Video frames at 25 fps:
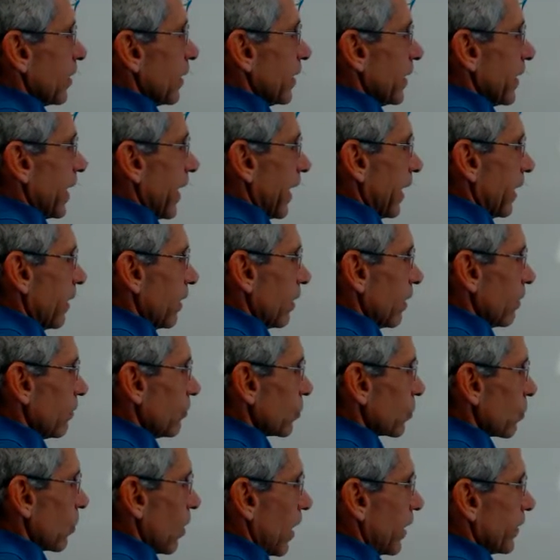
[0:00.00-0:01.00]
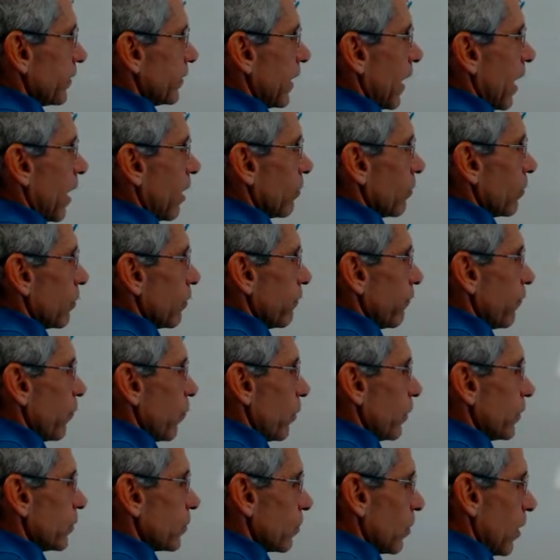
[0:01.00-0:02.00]
The negatives cross out. The
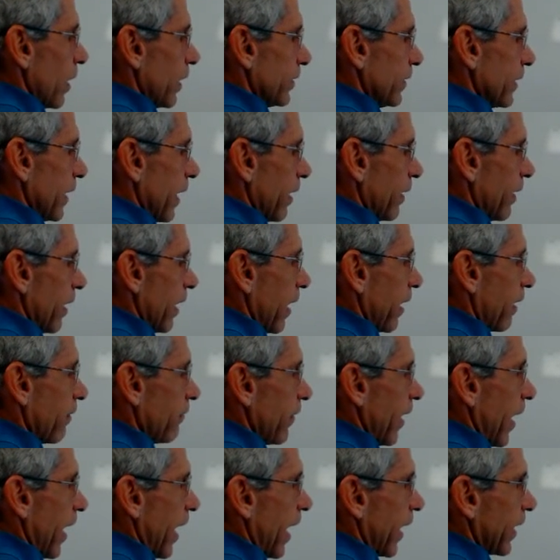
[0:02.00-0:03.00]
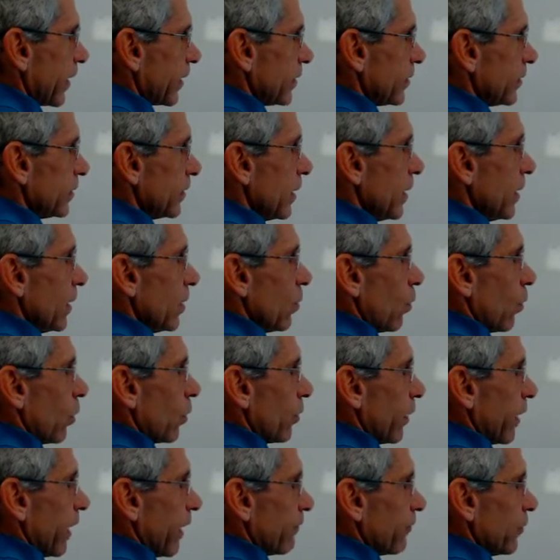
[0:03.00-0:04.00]
4's cross out. I have x.
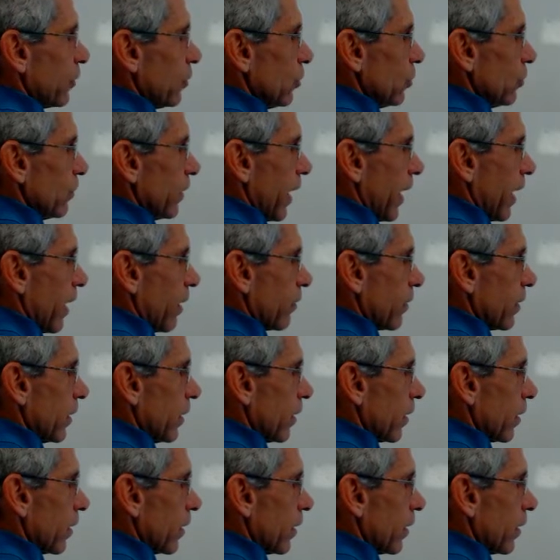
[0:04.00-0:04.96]
What do I have to do now? Here.